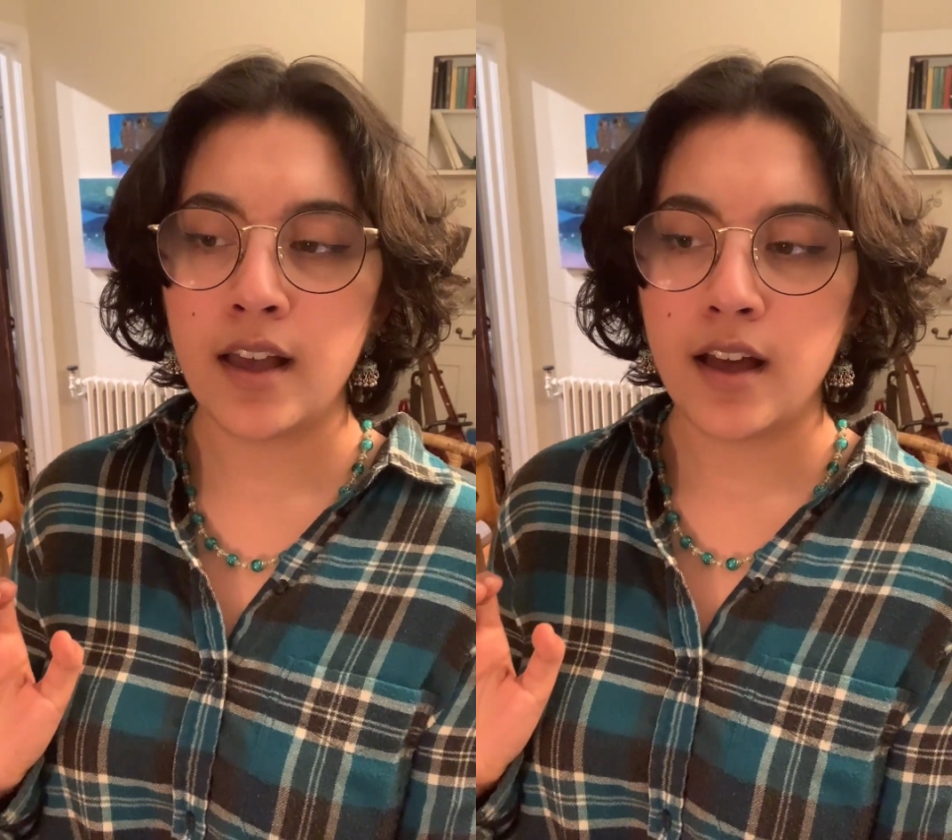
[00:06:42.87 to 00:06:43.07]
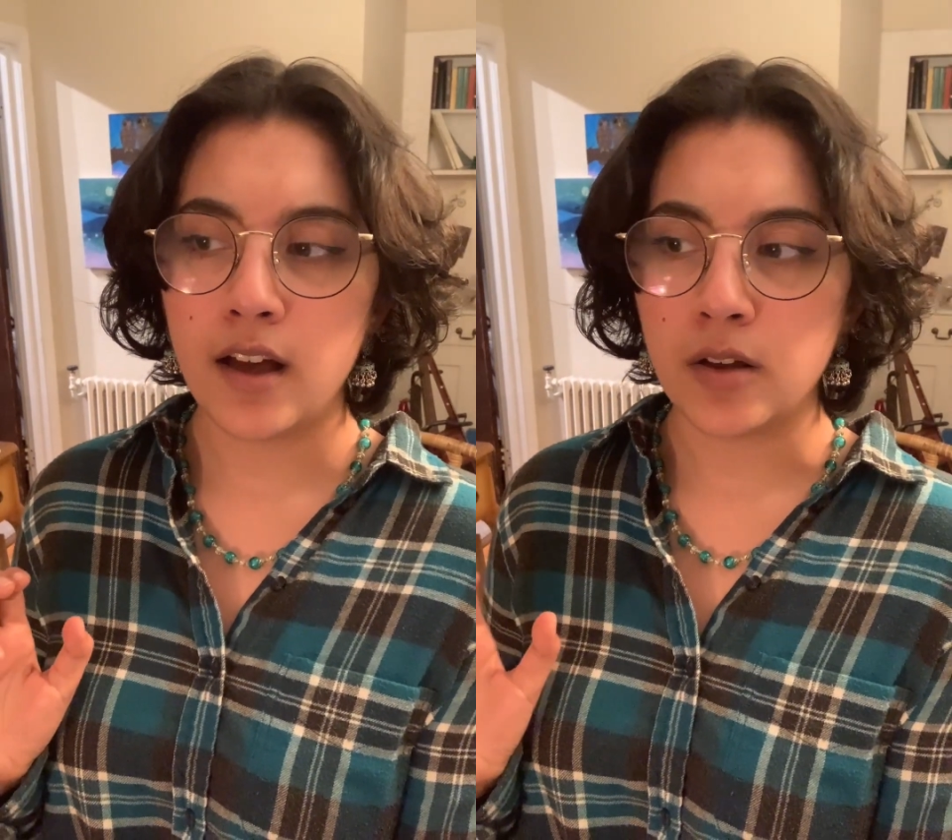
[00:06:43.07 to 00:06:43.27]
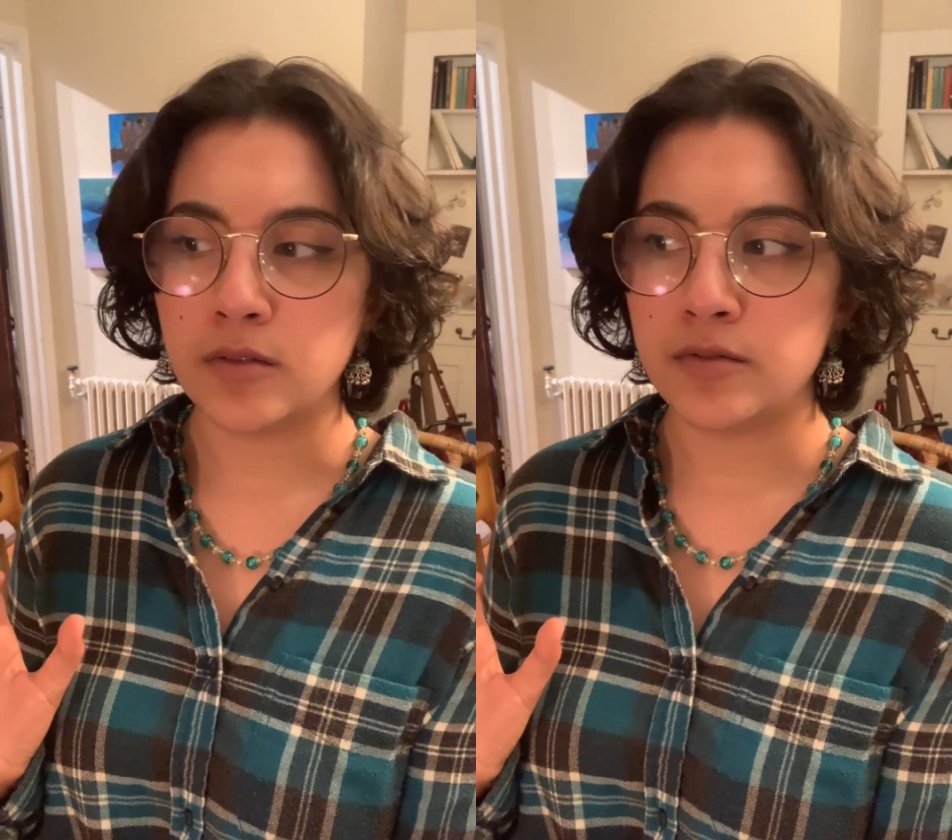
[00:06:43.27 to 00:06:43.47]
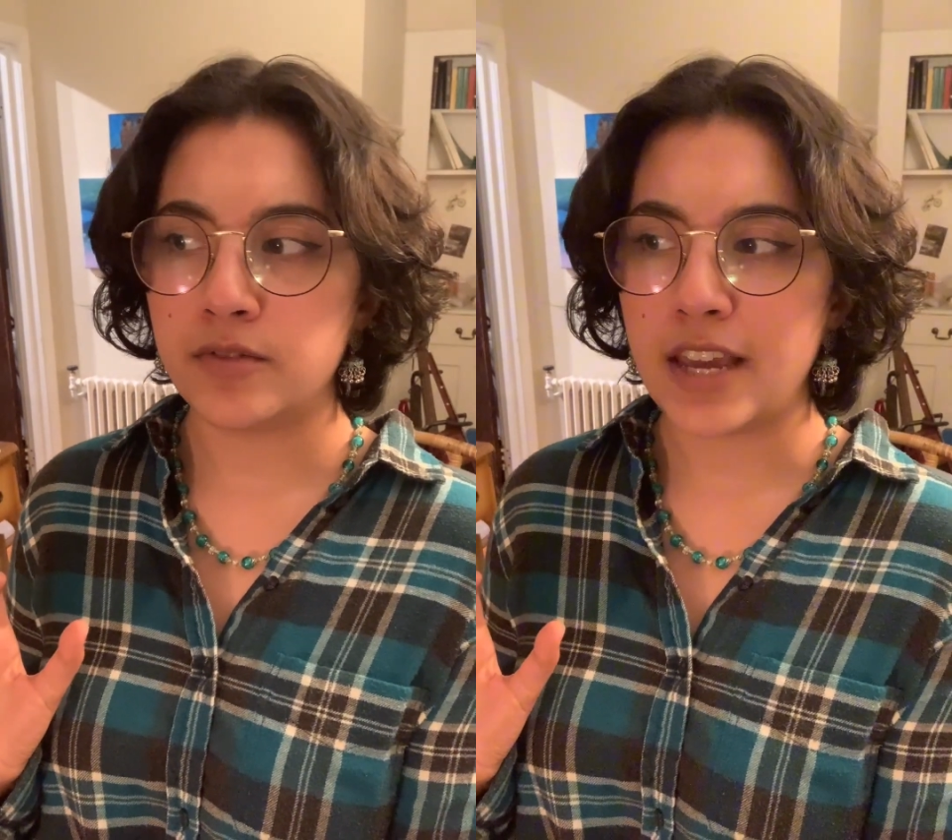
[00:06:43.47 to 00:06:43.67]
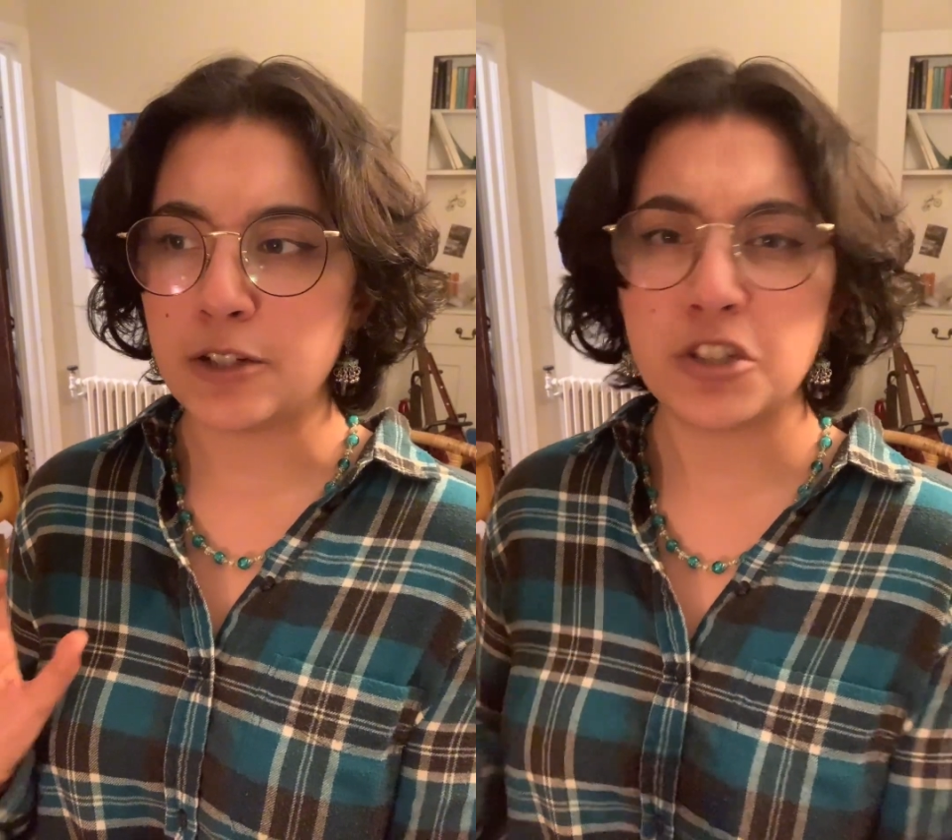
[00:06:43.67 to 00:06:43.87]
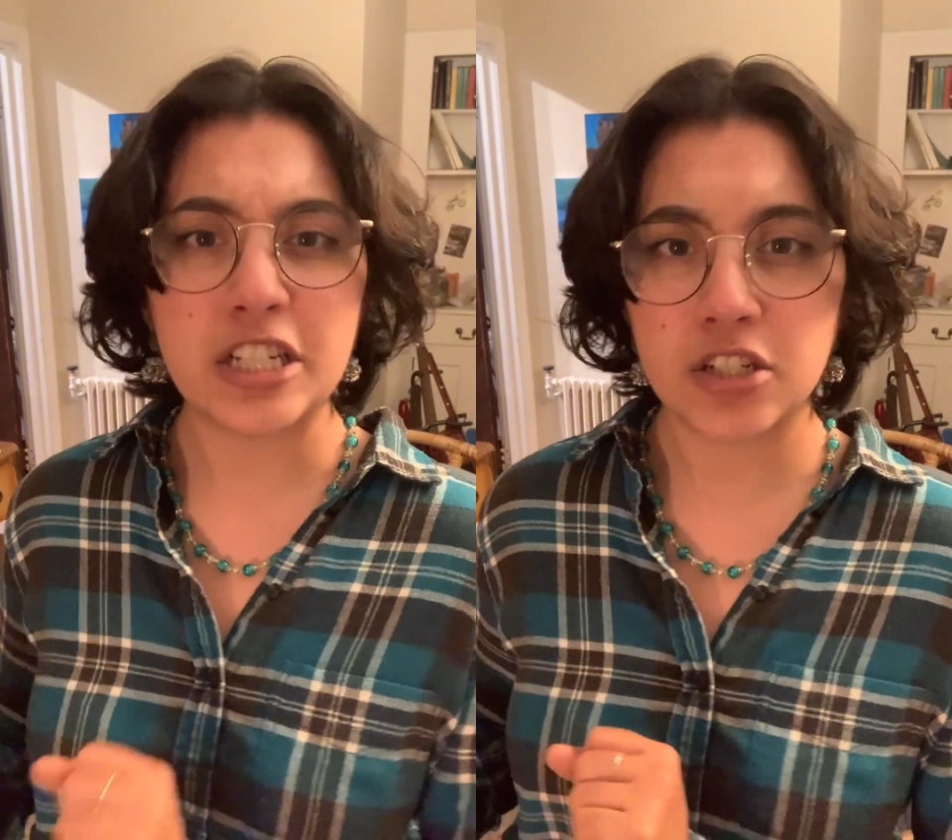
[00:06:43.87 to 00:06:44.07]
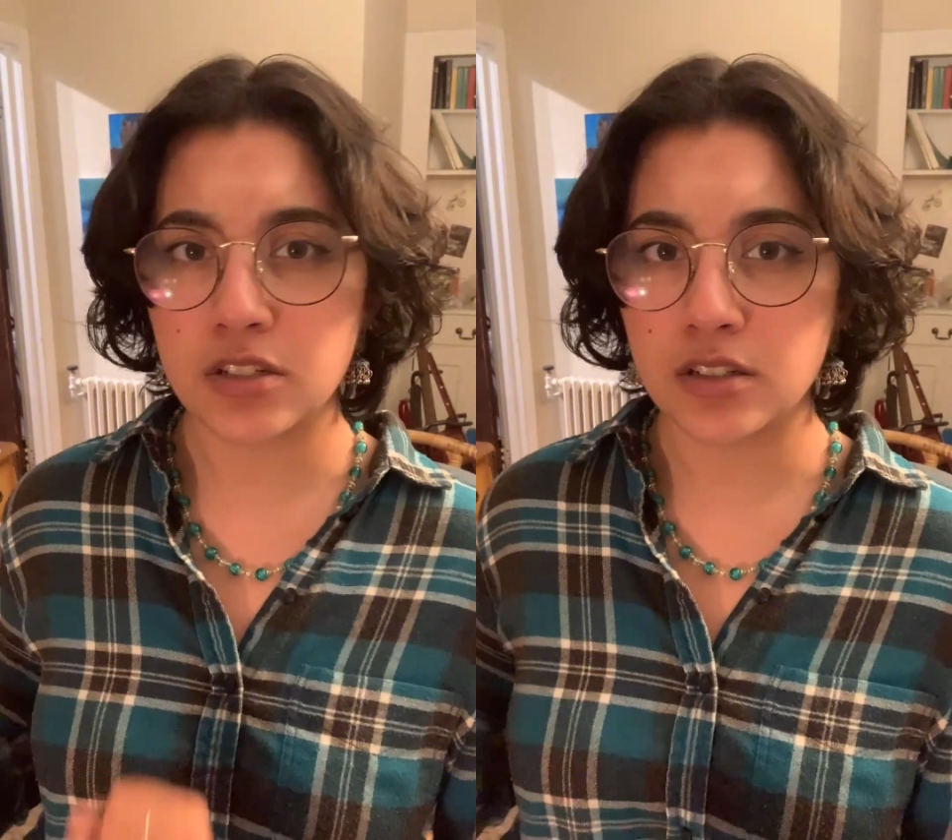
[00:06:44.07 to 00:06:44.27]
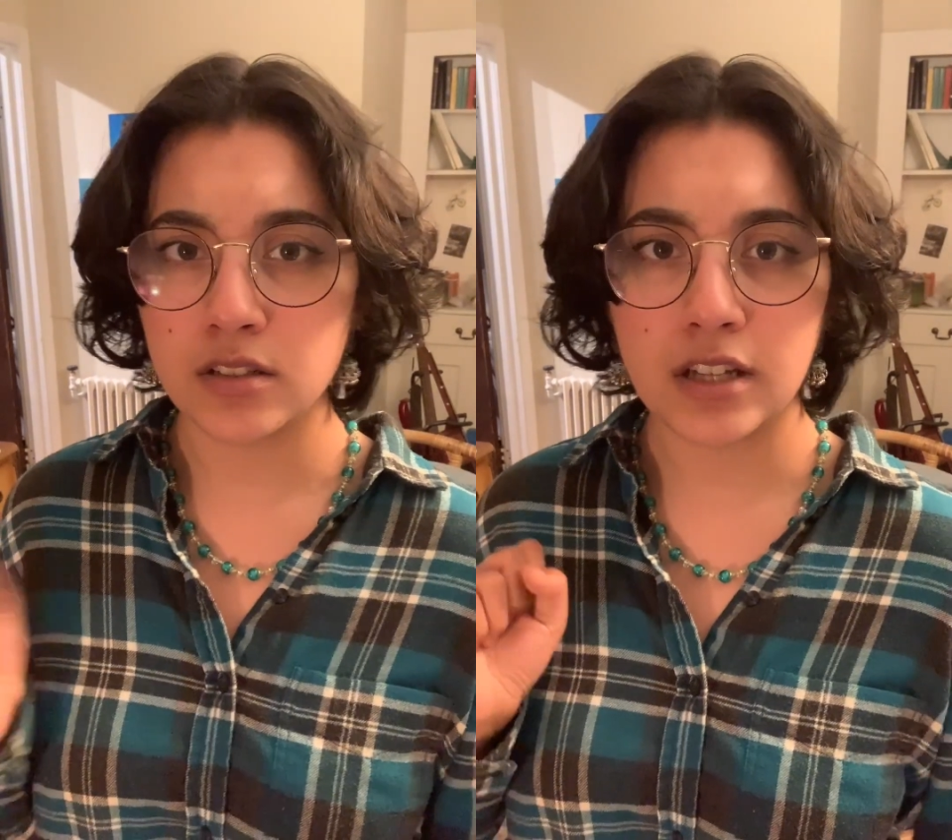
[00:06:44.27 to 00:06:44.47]
of a
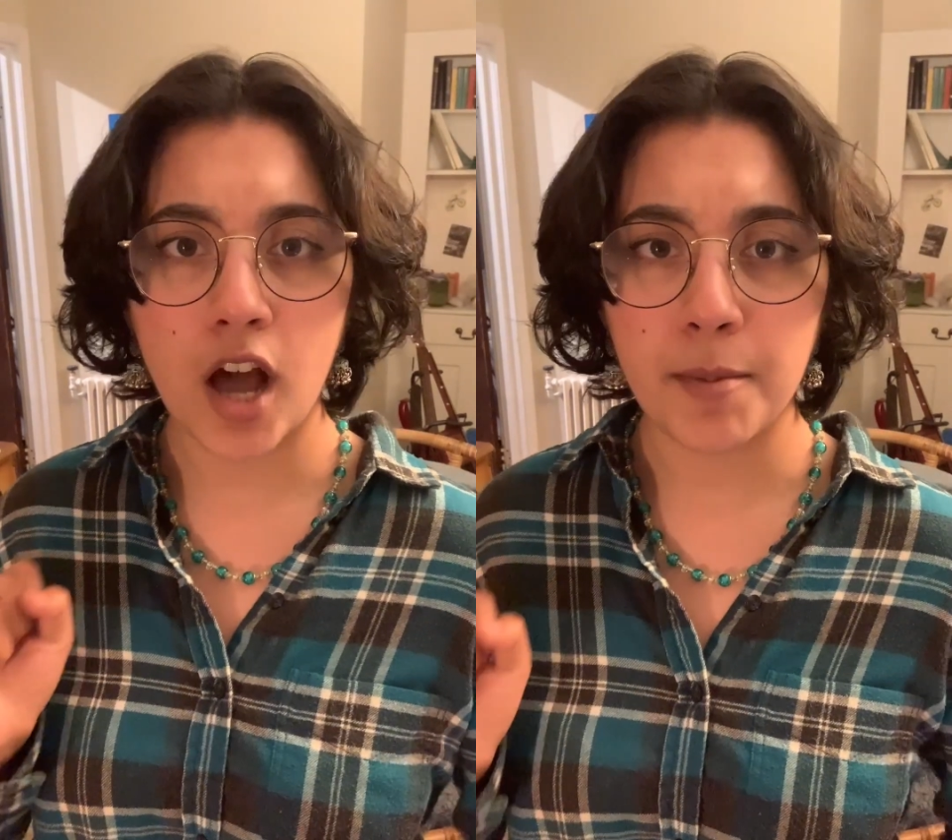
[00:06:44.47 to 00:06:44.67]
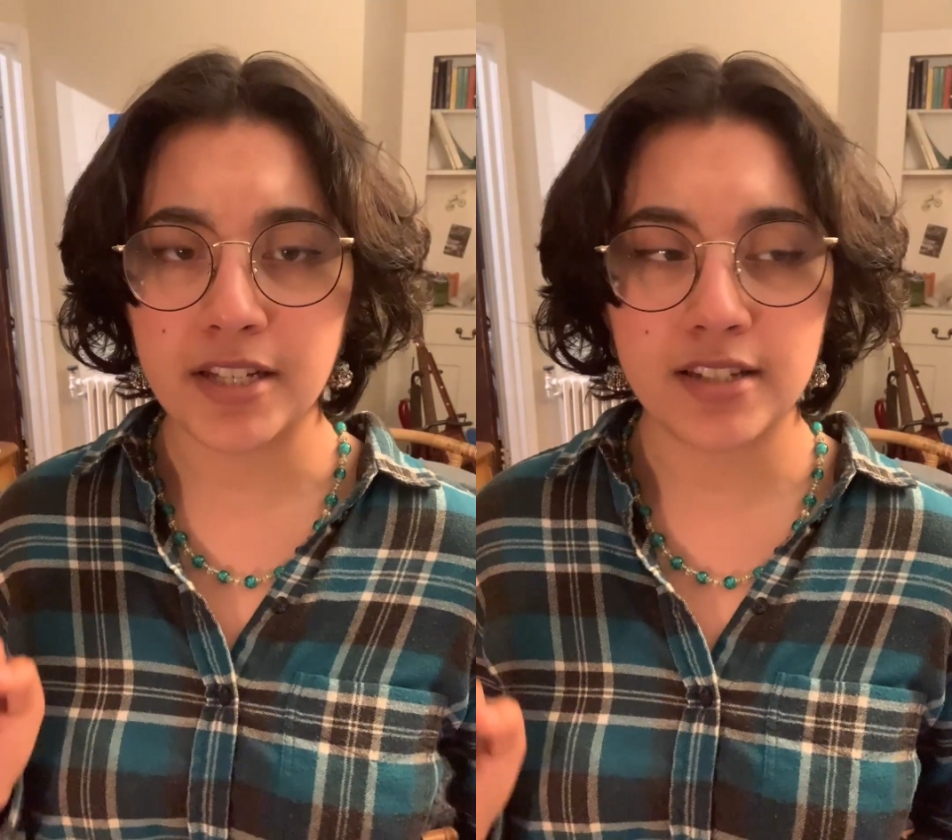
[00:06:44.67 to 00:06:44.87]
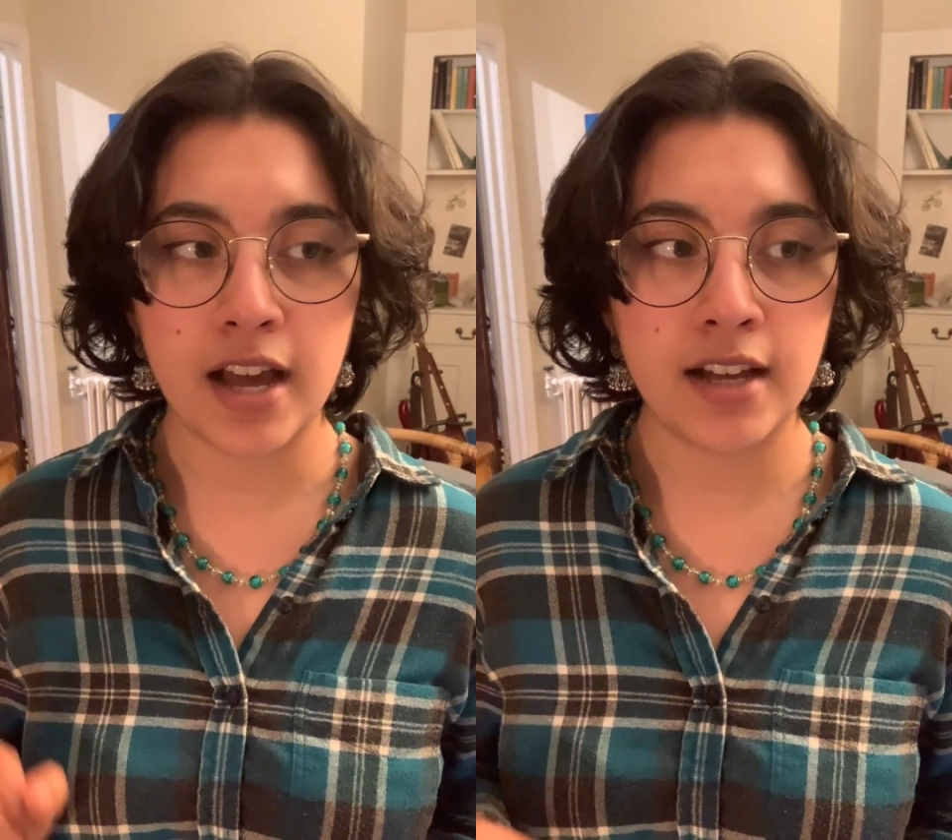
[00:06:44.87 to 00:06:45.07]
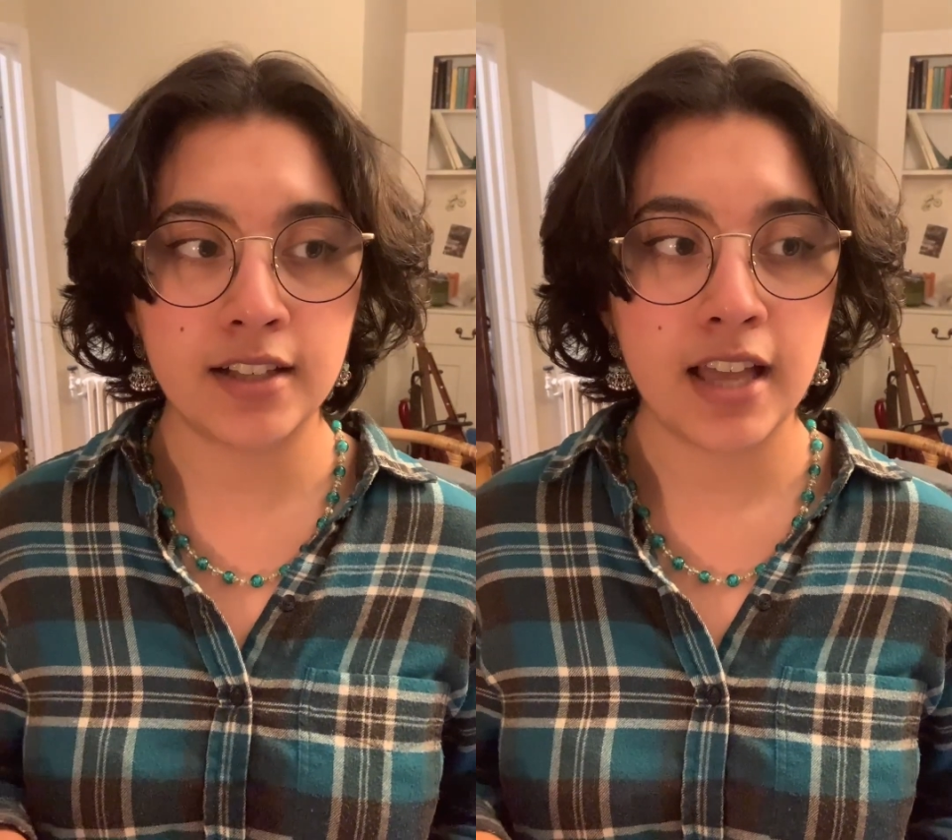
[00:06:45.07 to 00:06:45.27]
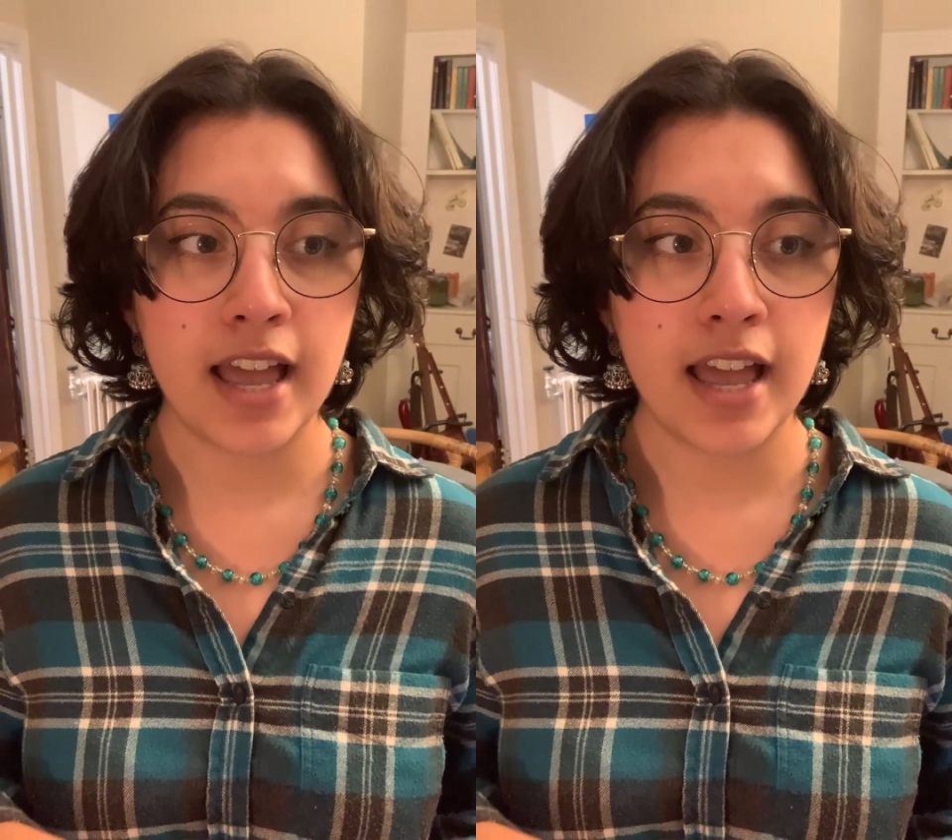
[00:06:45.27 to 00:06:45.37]
traditional comic style,